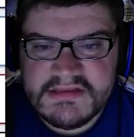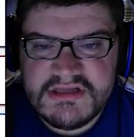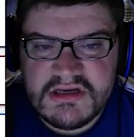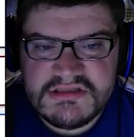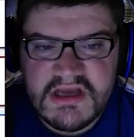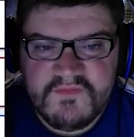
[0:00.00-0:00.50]

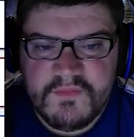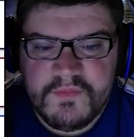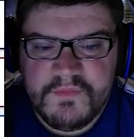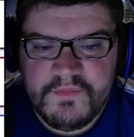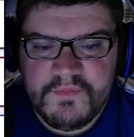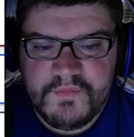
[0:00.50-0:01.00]
starts off
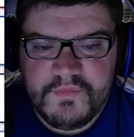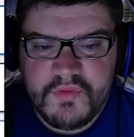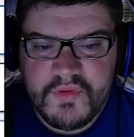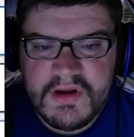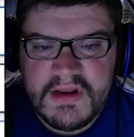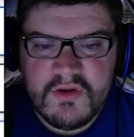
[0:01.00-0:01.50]

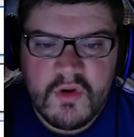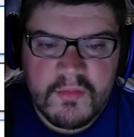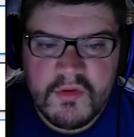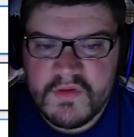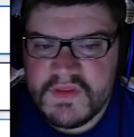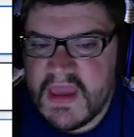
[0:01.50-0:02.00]
pretty
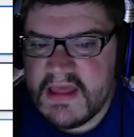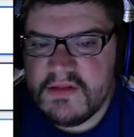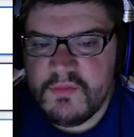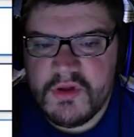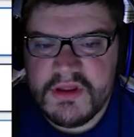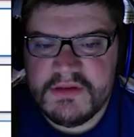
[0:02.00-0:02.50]
normal with
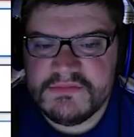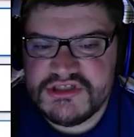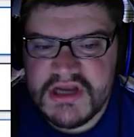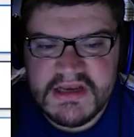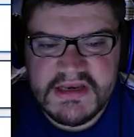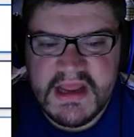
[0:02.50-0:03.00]
Caleb Williams,
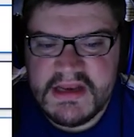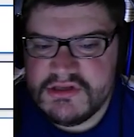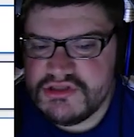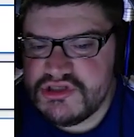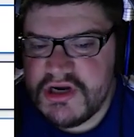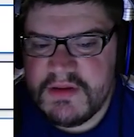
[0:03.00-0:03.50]
Jaden
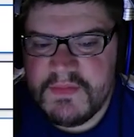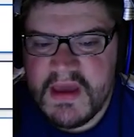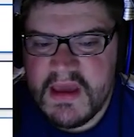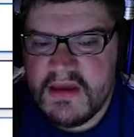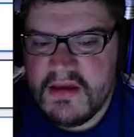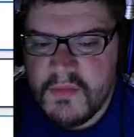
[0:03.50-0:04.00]
Daniels, Drake
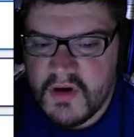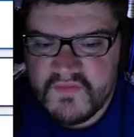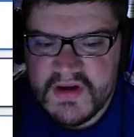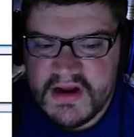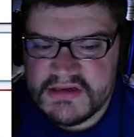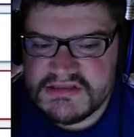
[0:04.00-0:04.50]
May,
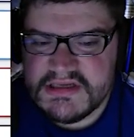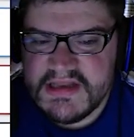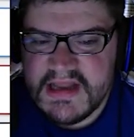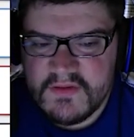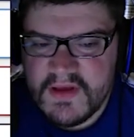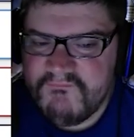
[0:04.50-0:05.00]
Marvin Harrison.
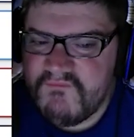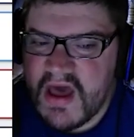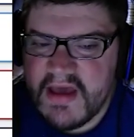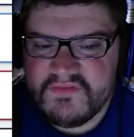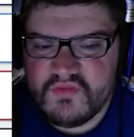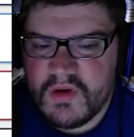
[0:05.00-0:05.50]
Now that
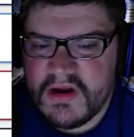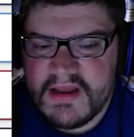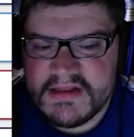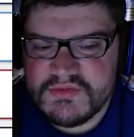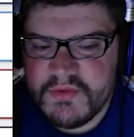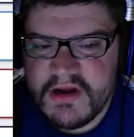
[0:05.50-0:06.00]
5's where it
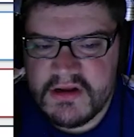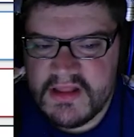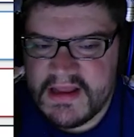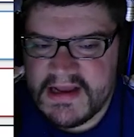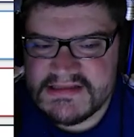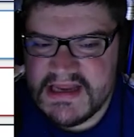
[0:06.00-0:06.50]
gets weird.
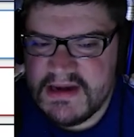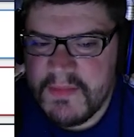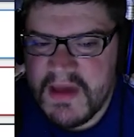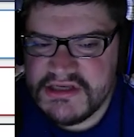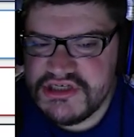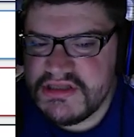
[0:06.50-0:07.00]
Like I said,
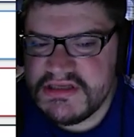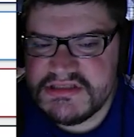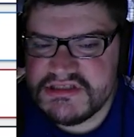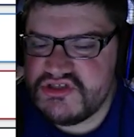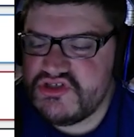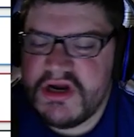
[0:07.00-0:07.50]
imagine
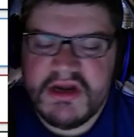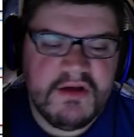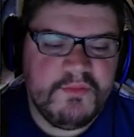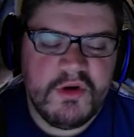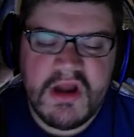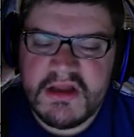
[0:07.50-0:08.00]
this is a trade
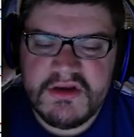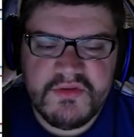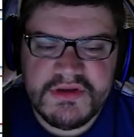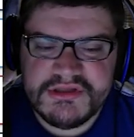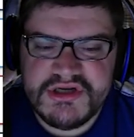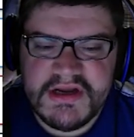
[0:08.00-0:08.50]
up. We're not
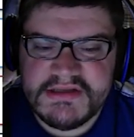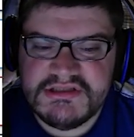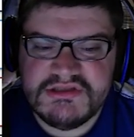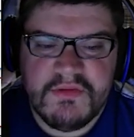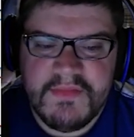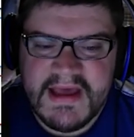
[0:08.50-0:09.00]
doing trades,
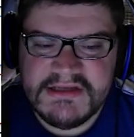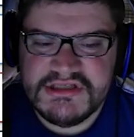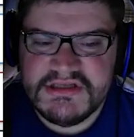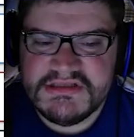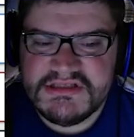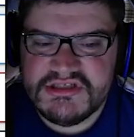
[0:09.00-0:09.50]
so
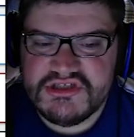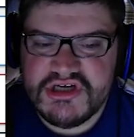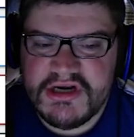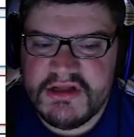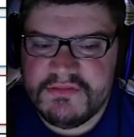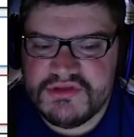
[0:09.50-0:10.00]
imagine this is a
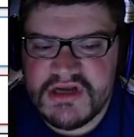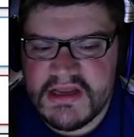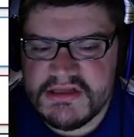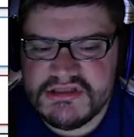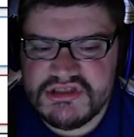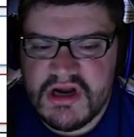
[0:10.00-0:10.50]
trade up.
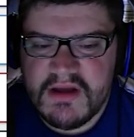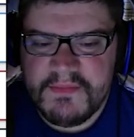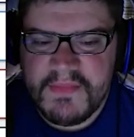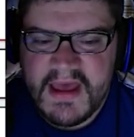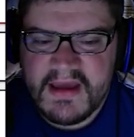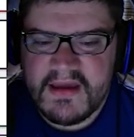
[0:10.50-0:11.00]
Giants drop
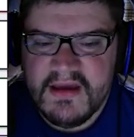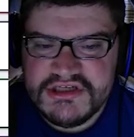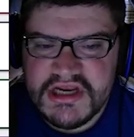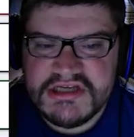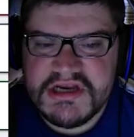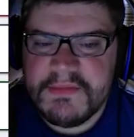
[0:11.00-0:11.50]
back.
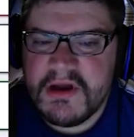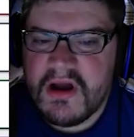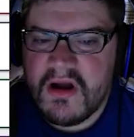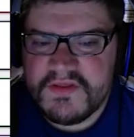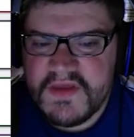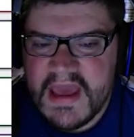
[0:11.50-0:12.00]
JJ
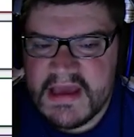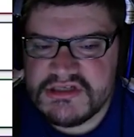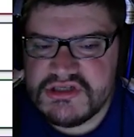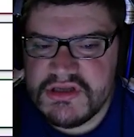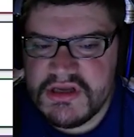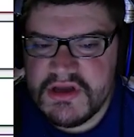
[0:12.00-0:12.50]
McCarthy
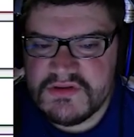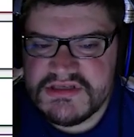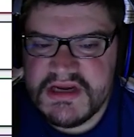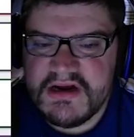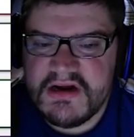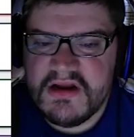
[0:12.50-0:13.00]
actually goes
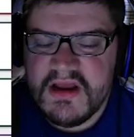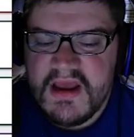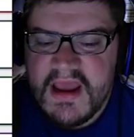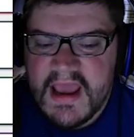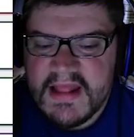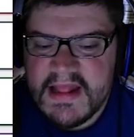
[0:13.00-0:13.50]
here,
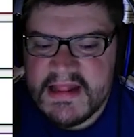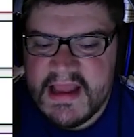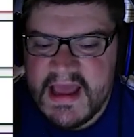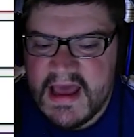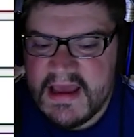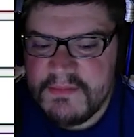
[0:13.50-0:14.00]
and then the
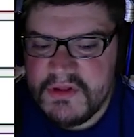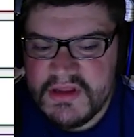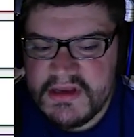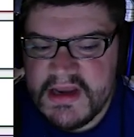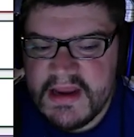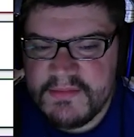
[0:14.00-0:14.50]
guy
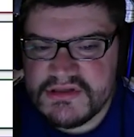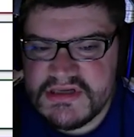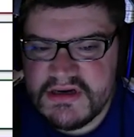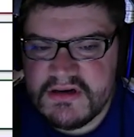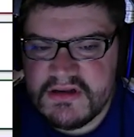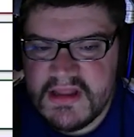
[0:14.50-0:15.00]
Malik Neighbors
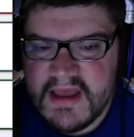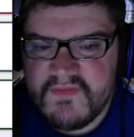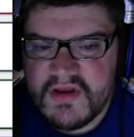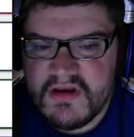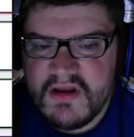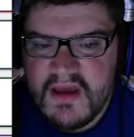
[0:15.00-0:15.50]
here at
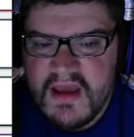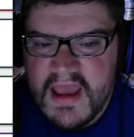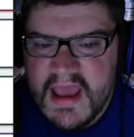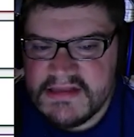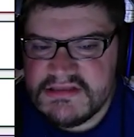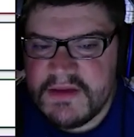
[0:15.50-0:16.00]
11
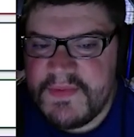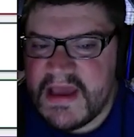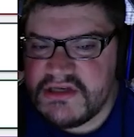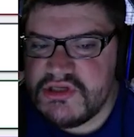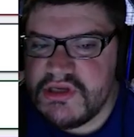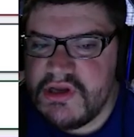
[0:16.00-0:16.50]
ends up
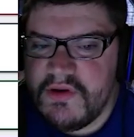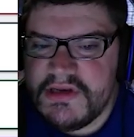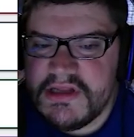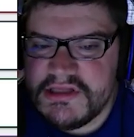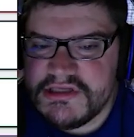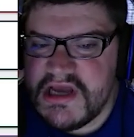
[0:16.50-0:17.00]
actually
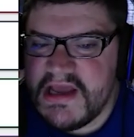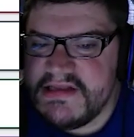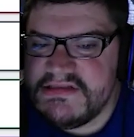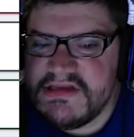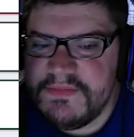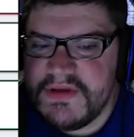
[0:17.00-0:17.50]
going to the
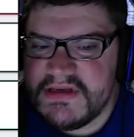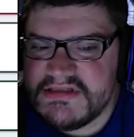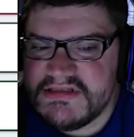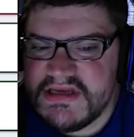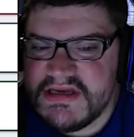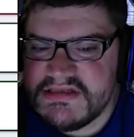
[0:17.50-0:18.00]
Giants at pick
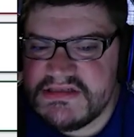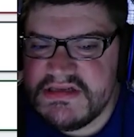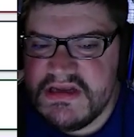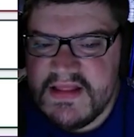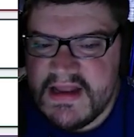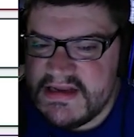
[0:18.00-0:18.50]
6.
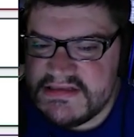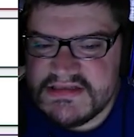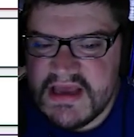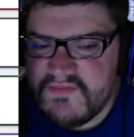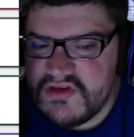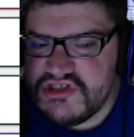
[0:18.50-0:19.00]
Then at
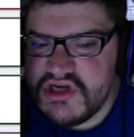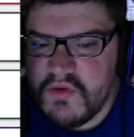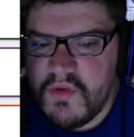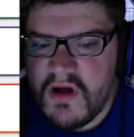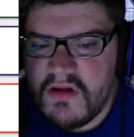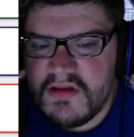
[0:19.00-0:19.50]
7, Joe
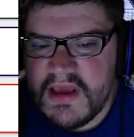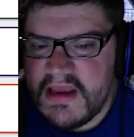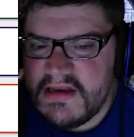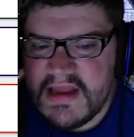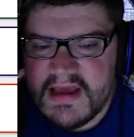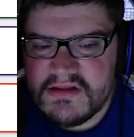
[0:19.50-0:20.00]
Walt,
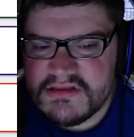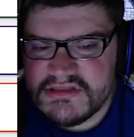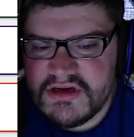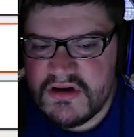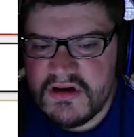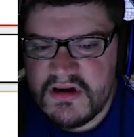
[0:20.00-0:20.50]
8, Dallas
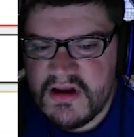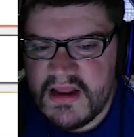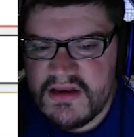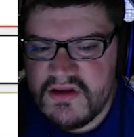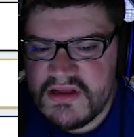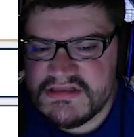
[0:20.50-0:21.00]
Turner.
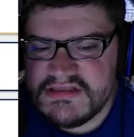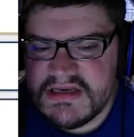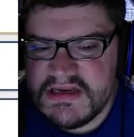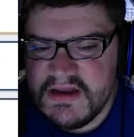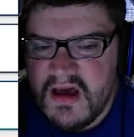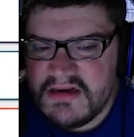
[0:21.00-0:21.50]
And you can
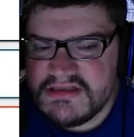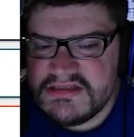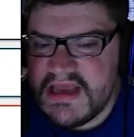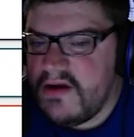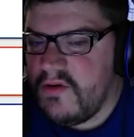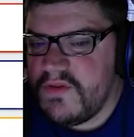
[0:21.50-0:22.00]
see,
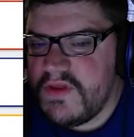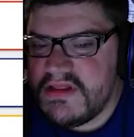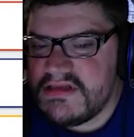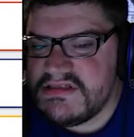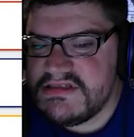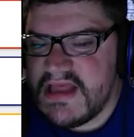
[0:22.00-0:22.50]
honestly, I don't think
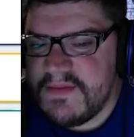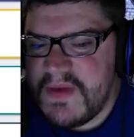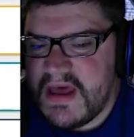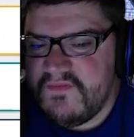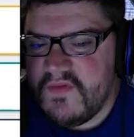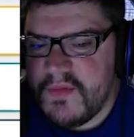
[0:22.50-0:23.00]
this is that
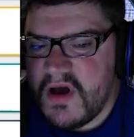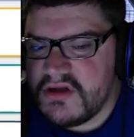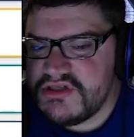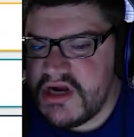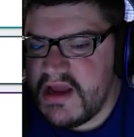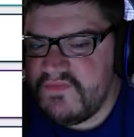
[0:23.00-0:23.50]
bad of a
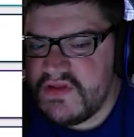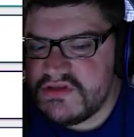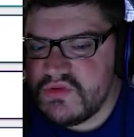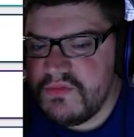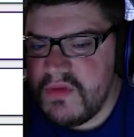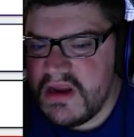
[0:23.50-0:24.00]
mock draft.
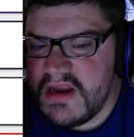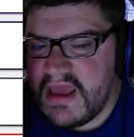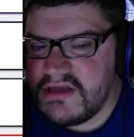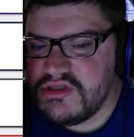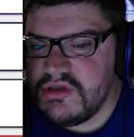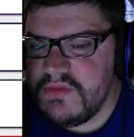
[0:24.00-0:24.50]
This one might
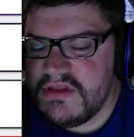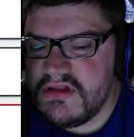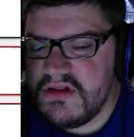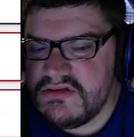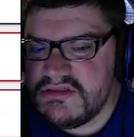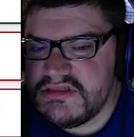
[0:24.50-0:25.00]
actually be the
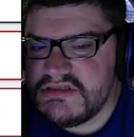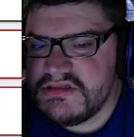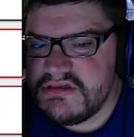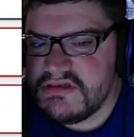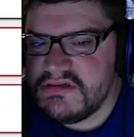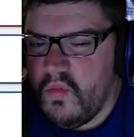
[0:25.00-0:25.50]
closest to